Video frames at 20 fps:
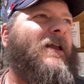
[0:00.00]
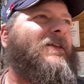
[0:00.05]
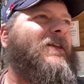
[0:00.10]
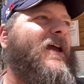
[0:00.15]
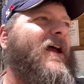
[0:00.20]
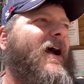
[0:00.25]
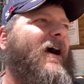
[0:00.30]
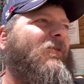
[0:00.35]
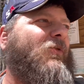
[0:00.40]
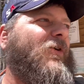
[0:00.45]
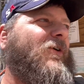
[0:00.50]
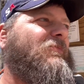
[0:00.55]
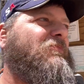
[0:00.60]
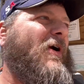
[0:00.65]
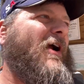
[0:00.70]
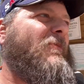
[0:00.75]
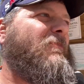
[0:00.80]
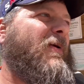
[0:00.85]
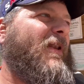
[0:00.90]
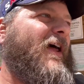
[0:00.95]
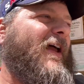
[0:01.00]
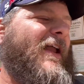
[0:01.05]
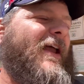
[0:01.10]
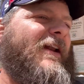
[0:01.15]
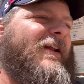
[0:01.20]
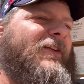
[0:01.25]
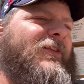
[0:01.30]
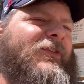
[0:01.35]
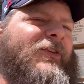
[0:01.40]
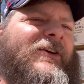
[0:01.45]
Yeah, our
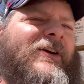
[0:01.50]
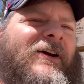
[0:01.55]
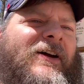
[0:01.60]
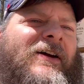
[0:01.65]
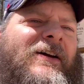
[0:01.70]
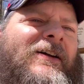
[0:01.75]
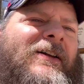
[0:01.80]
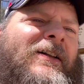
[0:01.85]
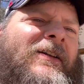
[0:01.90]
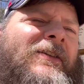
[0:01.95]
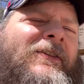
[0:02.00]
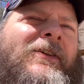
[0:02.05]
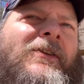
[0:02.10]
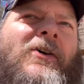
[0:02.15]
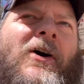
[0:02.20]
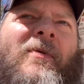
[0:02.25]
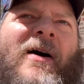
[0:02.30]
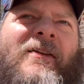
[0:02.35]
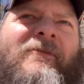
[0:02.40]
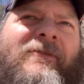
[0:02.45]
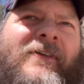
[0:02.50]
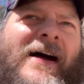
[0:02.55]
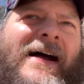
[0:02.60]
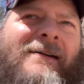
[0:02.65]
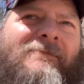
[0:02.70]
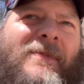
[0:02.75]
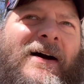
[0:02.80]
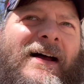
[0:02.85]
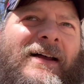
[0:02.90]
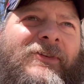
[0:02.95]
plan is do about
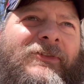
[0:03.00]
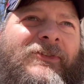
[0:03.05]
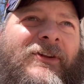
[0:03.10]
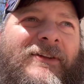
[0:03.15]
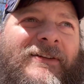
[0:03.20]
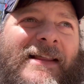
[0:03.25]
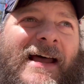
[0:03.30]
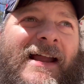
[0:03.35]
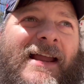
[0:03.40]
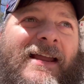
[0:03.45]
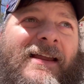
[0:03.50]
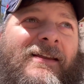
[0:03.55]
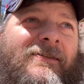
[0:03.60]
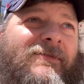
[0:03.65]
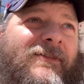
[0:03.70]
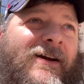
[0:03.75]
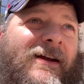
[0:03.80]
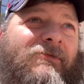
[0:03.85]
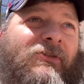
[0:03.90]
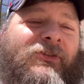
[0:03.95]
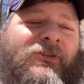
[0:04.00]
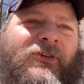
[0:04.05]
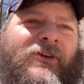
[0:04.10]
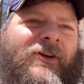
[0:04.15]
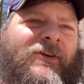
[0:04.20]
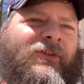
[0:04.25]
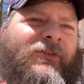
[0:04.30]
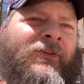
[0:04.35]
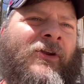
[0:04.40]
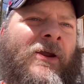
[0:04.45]
5 miles today, 5 or
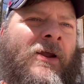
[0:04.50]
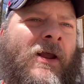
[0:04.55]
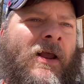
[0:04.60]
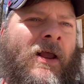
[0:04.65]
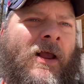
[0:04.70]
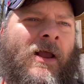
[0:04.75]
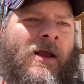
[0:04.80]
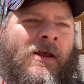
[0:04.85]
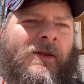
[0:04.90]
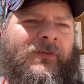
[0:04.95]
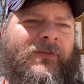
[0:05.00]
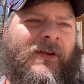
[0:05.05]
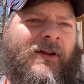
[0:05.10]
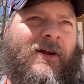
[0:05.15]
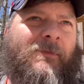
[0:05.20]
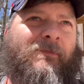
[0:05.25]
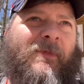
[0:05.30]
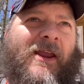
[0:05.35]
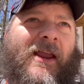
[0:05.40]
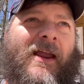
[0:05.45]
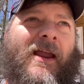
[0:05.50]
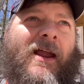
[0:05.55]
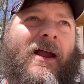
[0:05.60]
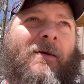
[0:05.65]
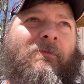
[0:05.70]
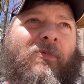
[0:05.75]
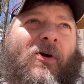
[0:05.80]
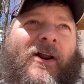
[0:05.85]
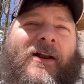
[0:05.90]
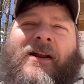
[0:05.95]
6, set up
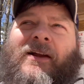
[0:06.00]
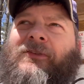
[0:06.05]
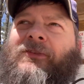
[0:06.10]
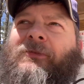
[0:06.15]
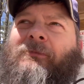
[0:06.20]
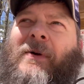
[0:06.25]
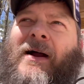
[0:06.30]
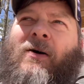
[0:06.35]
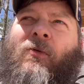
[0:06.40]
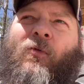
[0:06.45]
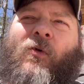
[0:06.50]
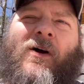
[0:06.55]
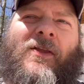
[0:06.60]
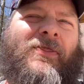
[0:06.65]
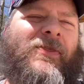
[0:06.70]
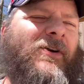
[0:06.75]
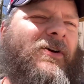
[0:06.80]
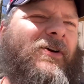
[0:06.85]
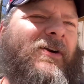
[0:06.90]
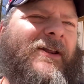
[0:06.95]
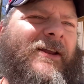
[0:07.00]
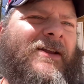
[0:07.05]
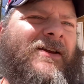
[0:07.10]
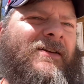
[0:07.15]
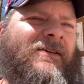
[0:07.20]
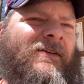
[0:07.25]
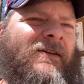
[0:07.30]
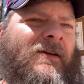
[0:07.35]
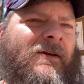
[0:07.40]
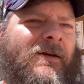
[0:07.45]
camp. Right now it's about 1:30
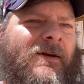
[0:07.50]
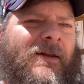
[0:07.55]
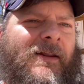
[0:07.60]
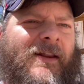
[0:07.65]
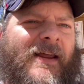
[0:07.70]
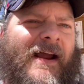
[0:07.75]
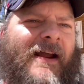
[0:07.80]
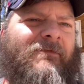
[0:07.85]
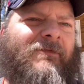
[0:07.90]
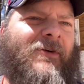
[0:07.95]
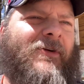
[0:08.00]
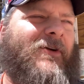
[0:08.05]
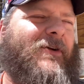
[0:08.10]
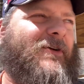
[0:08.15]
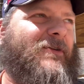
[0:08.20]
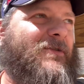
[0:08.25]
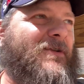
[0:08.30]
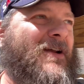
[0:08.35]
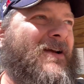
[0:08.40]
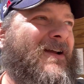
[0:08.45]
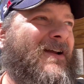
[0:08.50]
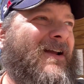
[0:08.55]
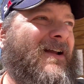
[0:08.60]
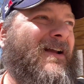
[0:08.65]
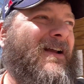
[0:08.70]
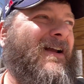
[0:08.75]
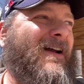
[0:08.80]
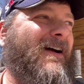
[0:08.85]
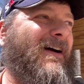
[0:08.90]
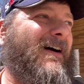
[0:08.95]
in the afternoon.
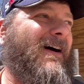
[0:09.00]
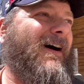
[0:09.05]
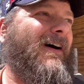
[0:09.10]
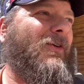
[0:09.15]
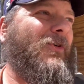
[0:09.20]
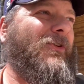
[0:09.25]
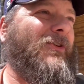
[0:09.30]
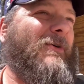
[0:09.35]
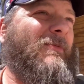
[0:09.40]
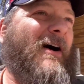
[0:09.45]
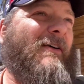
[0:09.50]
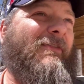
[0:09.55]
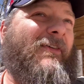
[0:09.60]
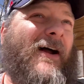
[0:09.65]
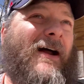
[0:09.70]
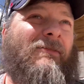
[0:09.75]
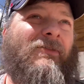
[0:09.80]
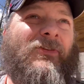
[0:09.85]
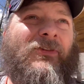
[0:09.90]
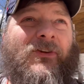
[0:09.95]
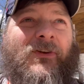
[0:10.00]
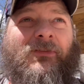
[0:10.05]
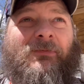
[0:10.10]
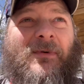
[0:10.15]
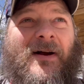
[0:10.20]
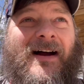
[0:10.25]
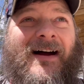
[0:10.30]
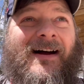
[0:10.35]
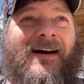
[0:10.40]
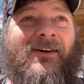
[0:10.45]
We'll do about 5 or 6
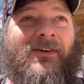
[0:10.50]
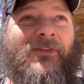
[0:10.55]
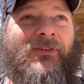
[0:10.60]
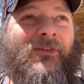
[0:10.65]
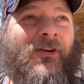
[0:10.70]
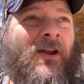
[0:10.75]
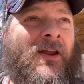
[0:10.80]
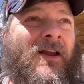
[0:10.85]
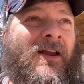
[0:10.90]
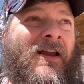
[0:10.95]
miles,